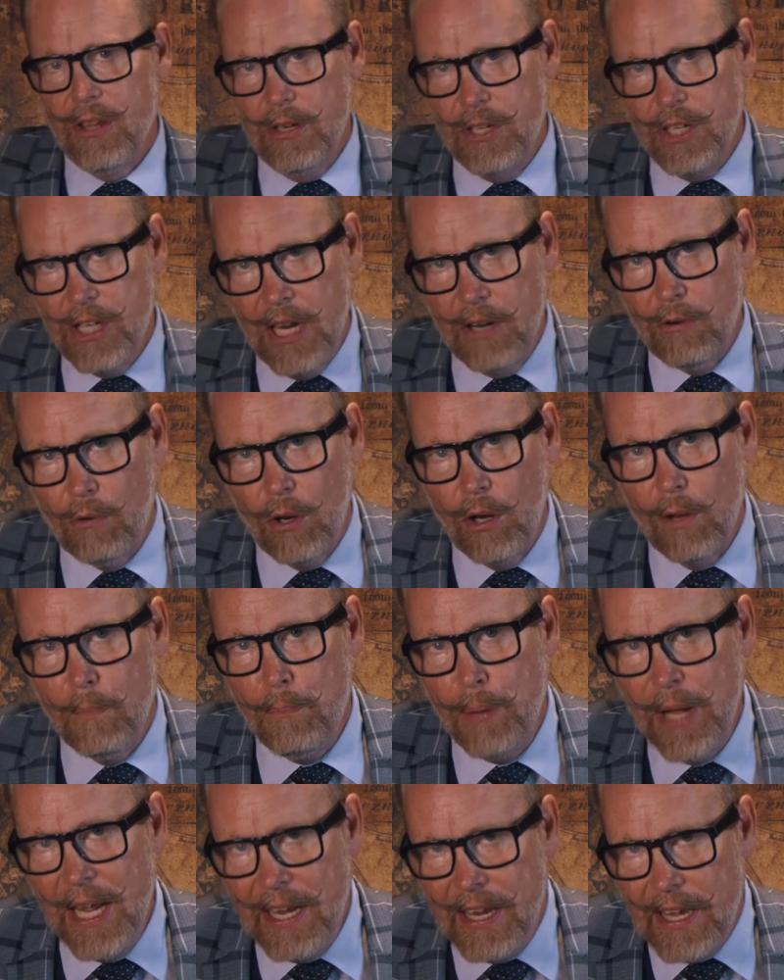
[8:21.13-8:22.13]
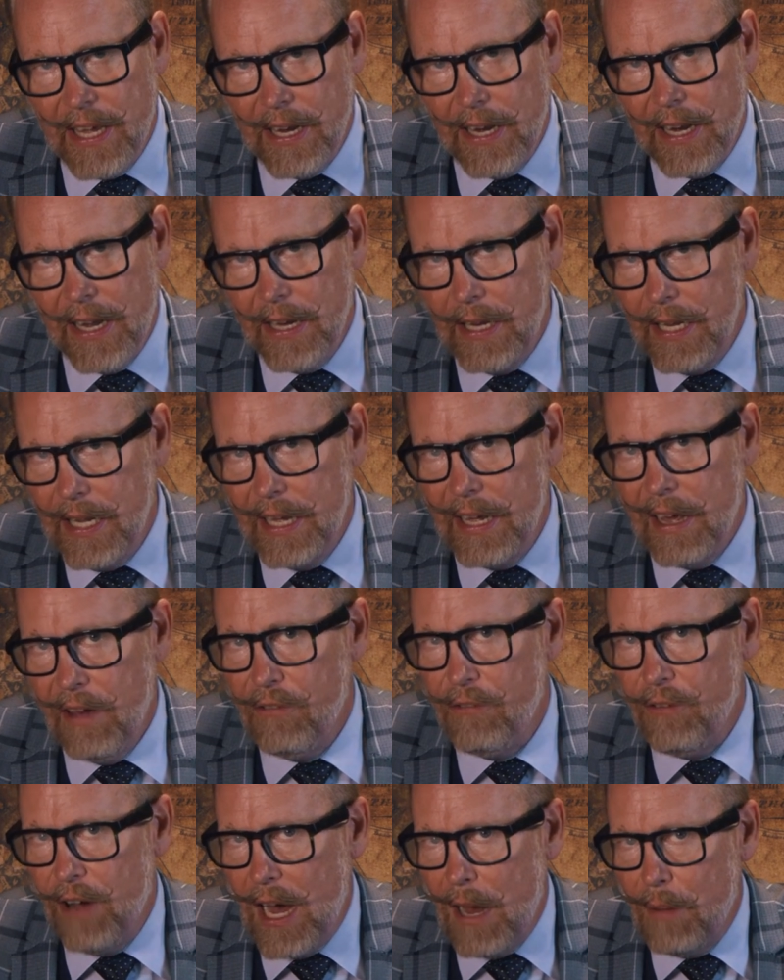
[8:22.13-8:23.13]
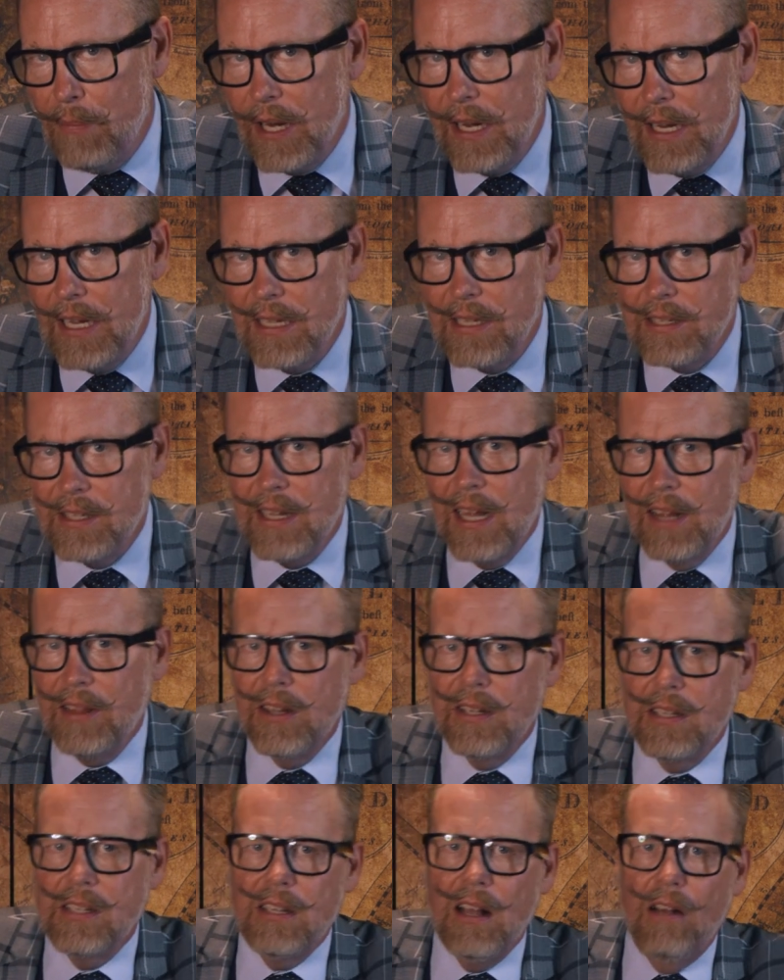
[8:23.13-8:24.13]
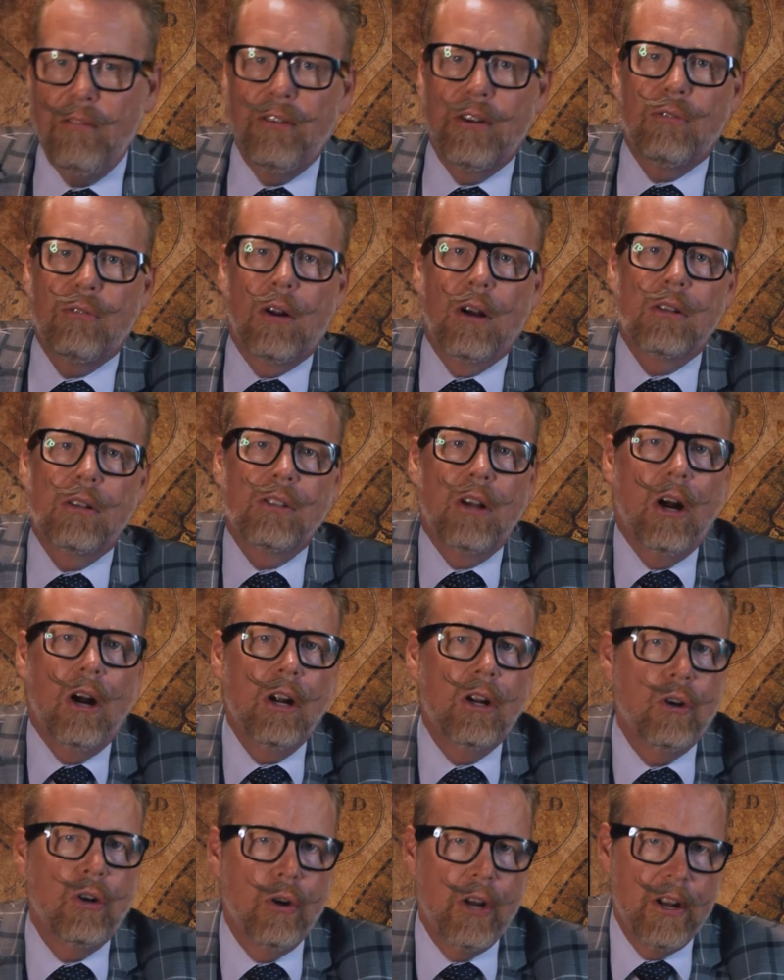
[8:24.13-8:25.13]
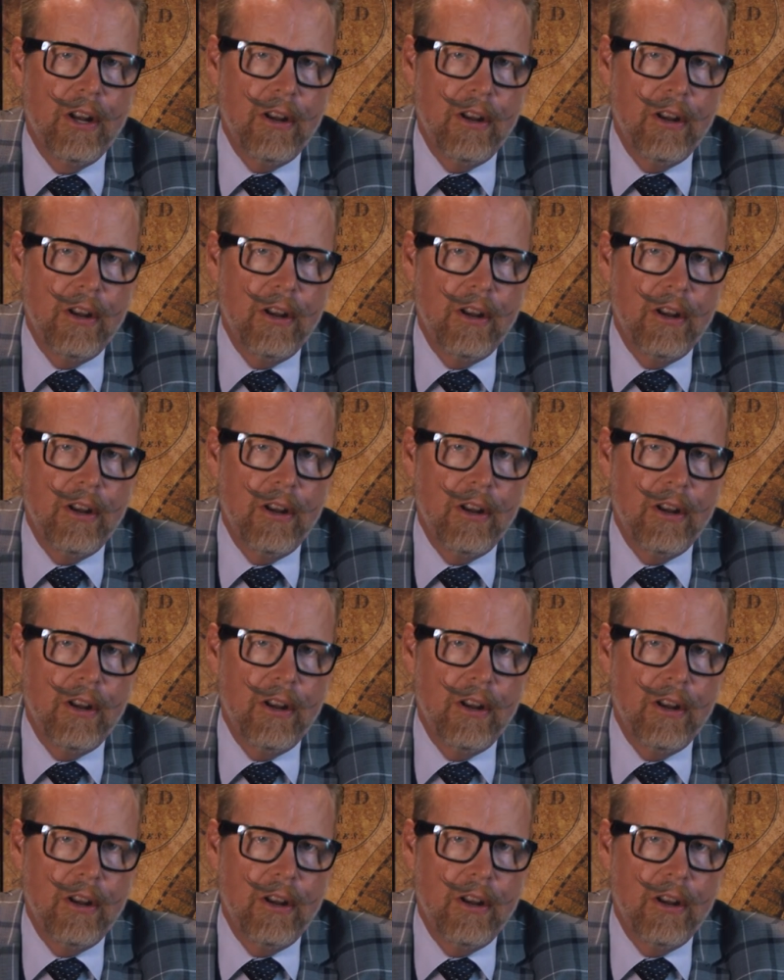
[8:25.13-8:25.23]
The general opinion at IG Farben is that the sulfa drugs are good